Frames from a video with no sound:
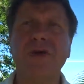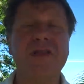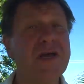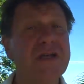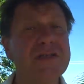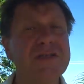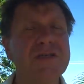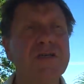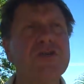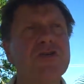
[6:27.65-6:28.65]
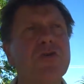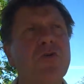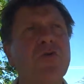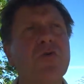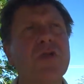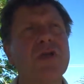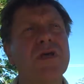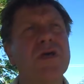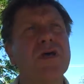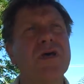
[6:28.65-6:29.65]
And that's a tool
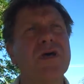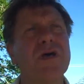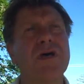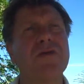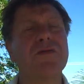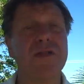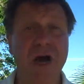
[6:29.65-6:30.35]
that